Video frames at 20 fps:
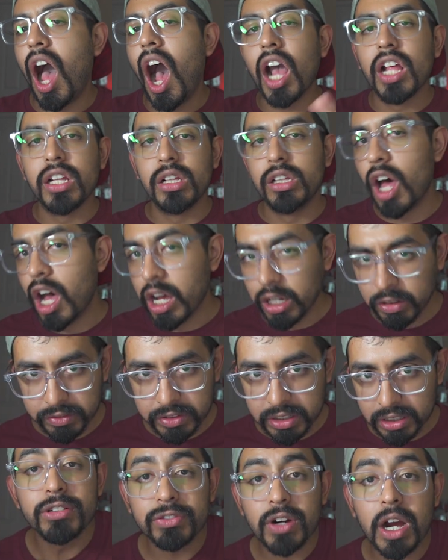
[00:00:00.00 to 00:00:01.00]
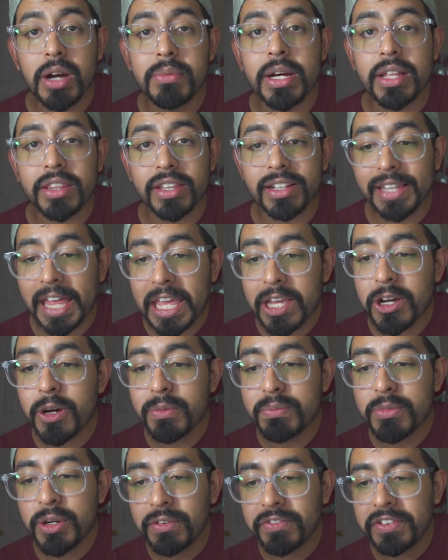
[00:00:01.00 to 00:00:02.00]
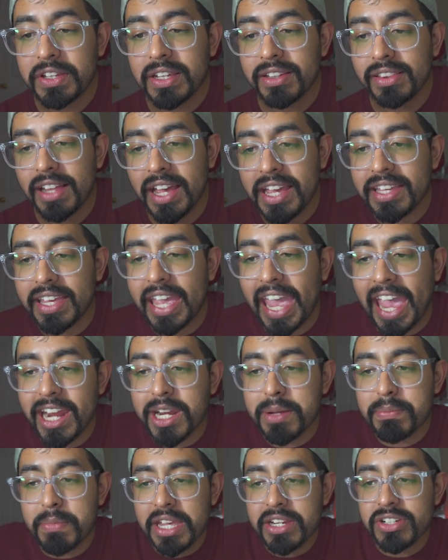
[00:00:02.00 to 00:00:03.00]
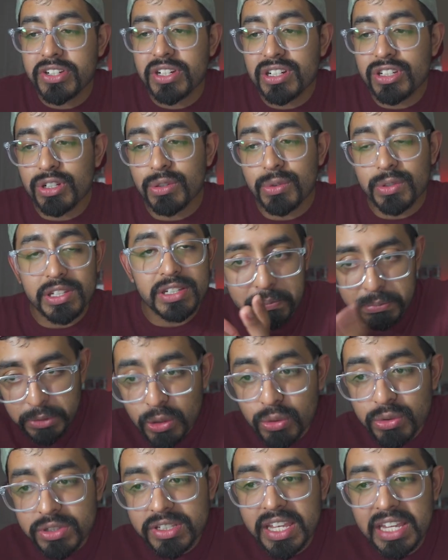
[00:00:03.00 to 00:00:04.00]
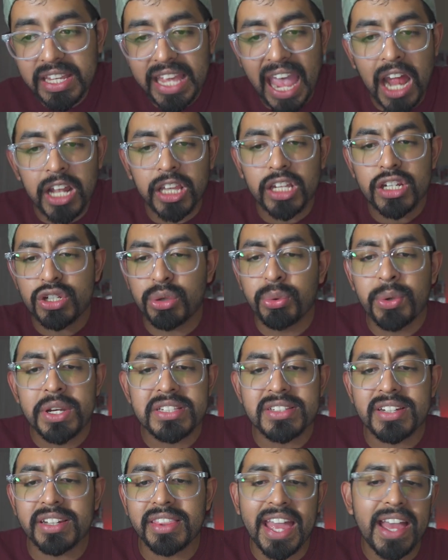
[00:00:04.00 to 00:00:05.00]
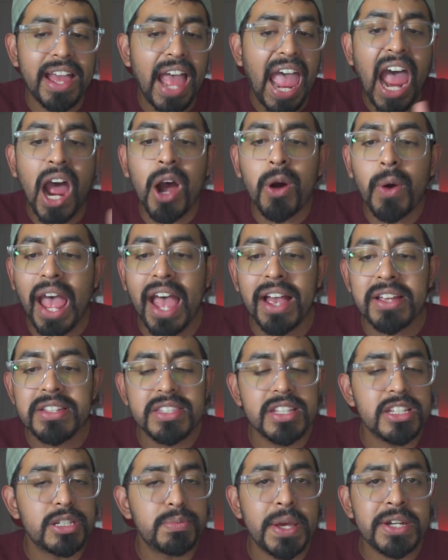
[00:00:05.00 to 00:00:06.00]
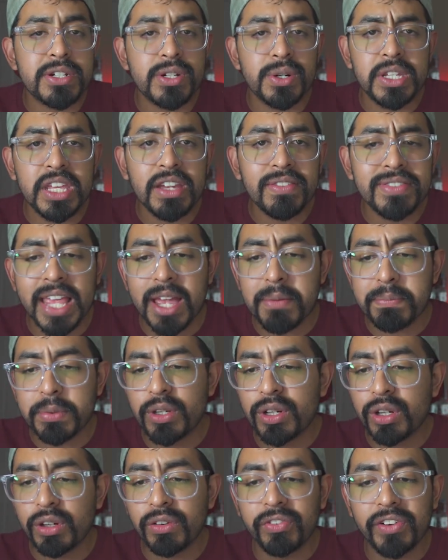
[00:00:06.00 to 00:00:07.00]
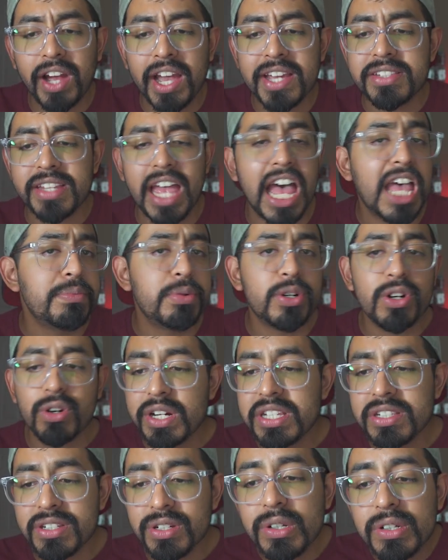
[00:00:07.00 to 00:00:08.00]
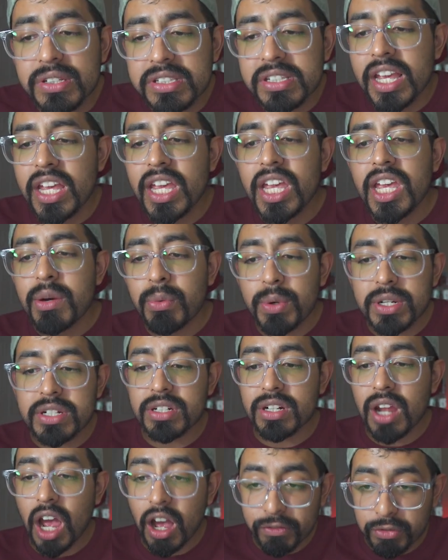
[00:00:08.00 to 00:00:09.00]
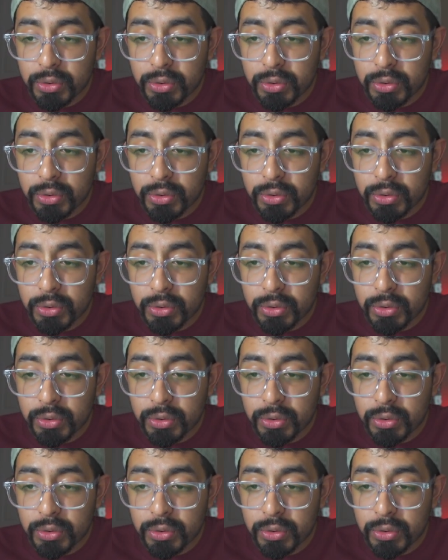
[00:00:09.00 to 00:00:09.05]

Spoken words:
I loved. From the Lego movie-like animation to the music and the twist that Ao has the special gift that purifies kyber crystals, which,